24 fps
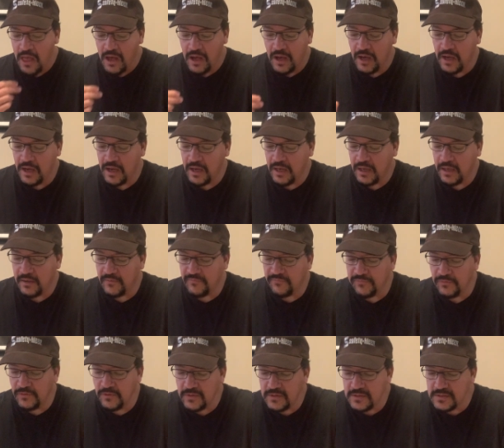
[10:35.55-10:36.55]

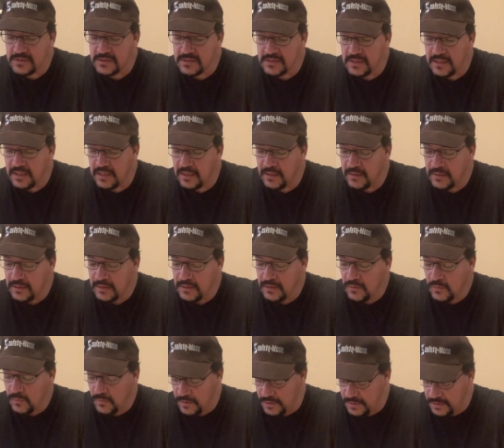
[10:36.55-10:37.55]
Fluke is
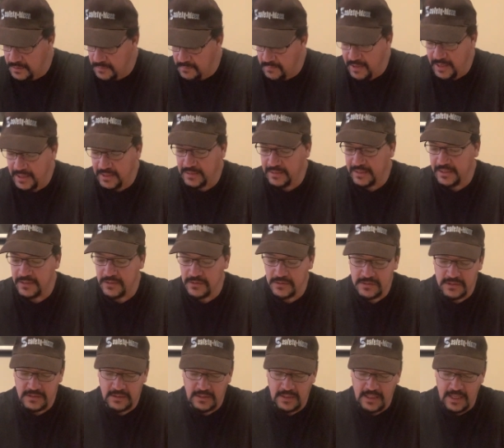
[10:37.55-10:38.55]
one of the main
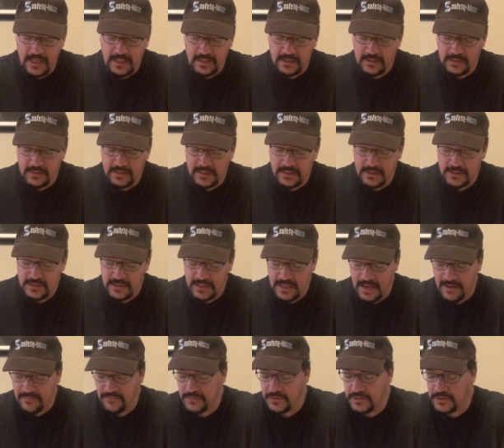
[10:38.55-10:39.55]
leaders in that, and they usually
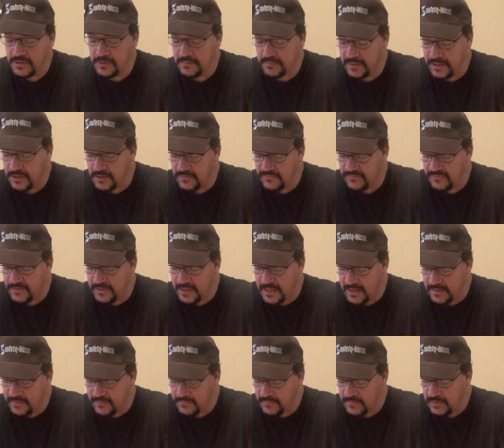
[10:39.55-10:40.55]
have a good meter for
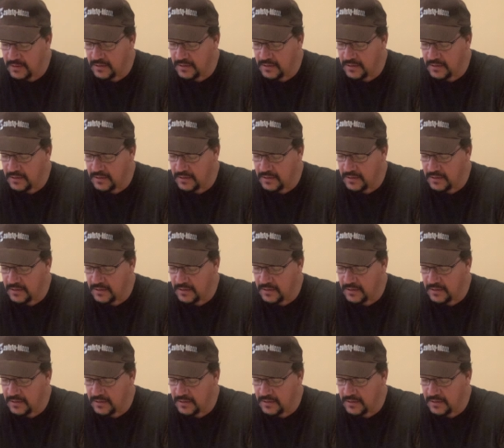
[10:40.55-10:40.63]
that.